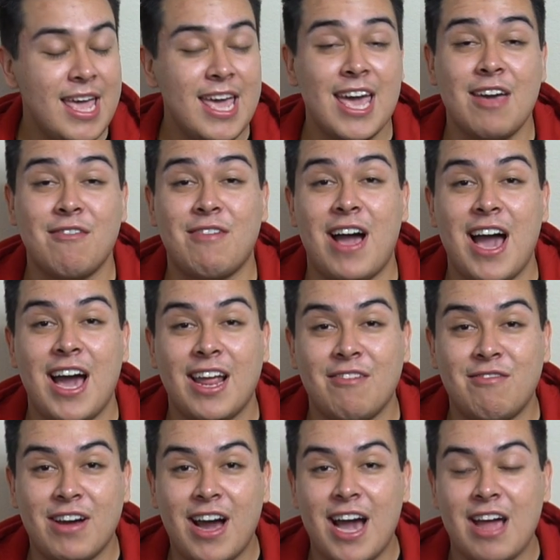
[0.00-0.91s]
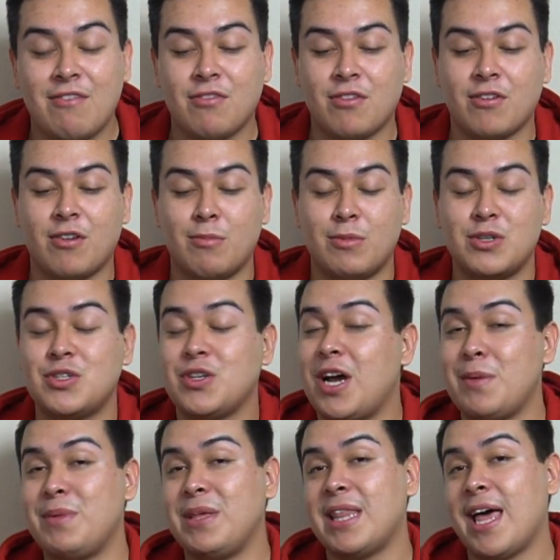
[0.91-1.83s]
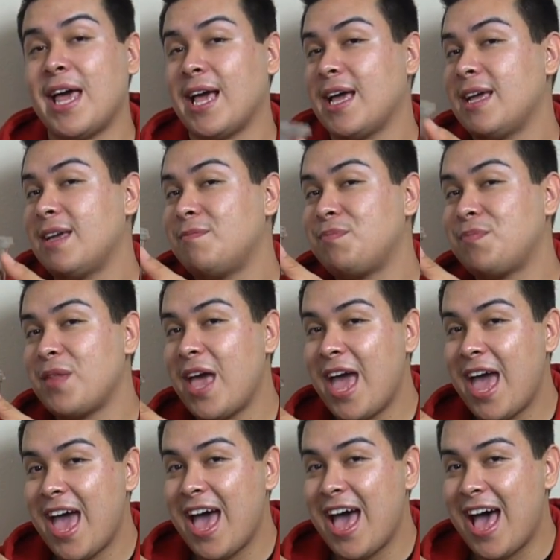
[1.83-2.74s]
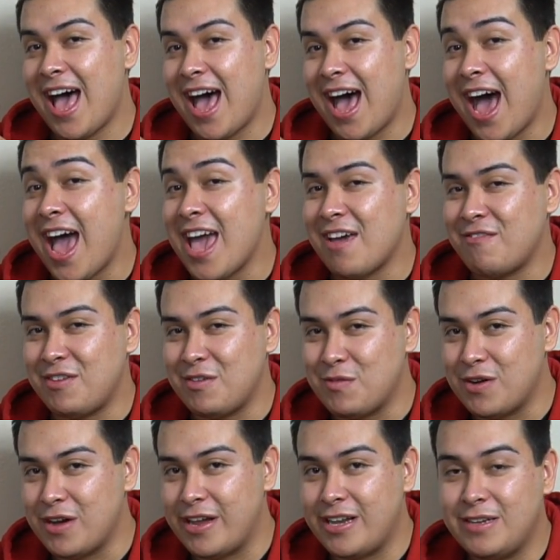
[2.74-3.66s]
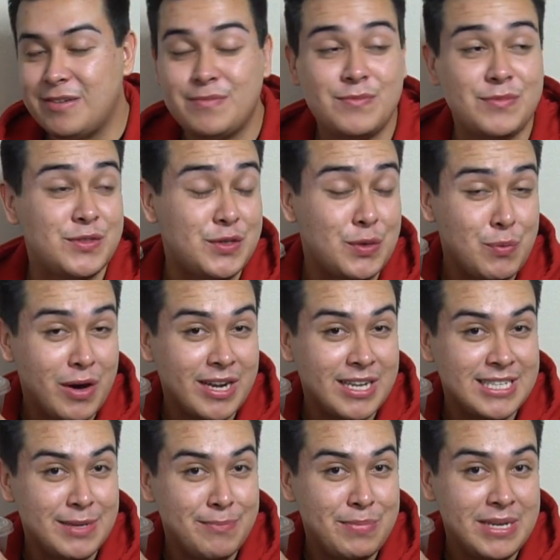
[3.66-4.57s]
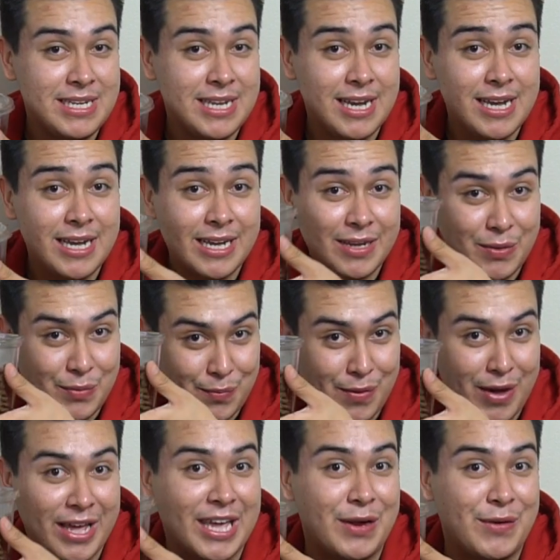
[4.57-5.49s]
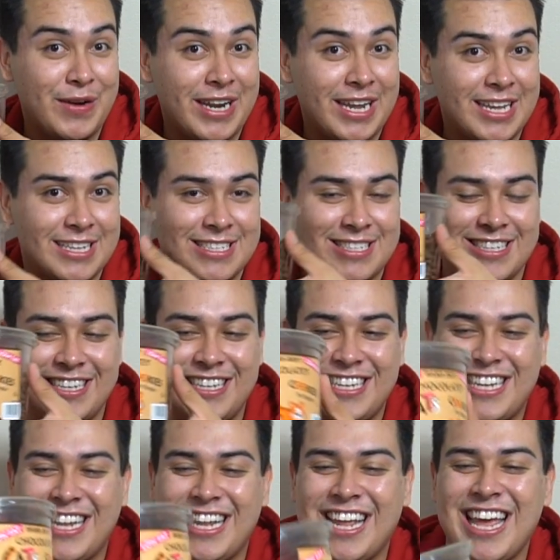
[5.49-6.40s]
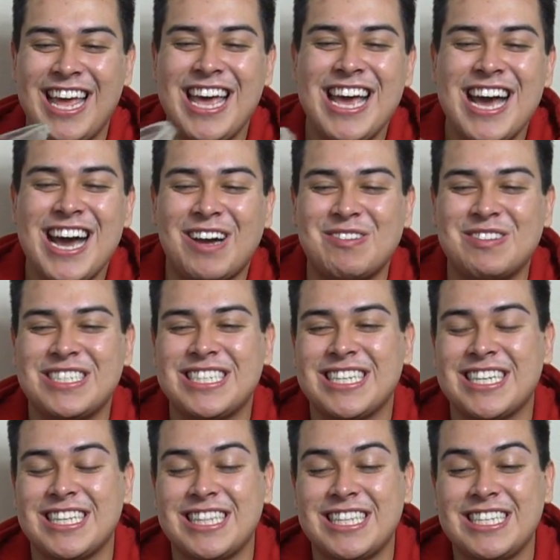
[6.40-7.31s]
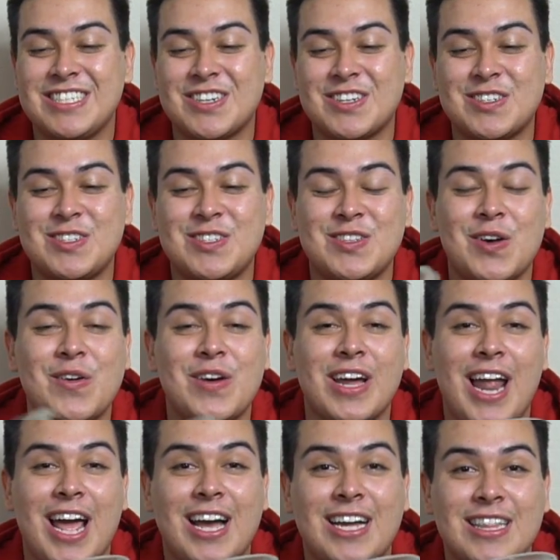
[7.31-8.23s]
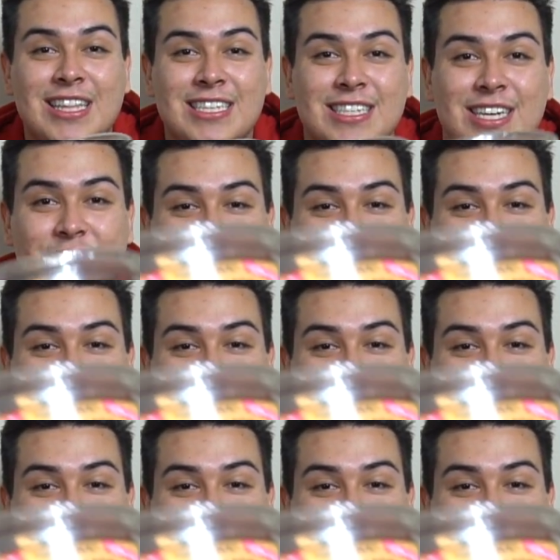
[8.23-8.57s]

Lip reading: if I got hired for a commercial, I'd be like, hi everyone, you want to dip and dunk? Well, here it is. I'm just kidding. These are so good. I got these at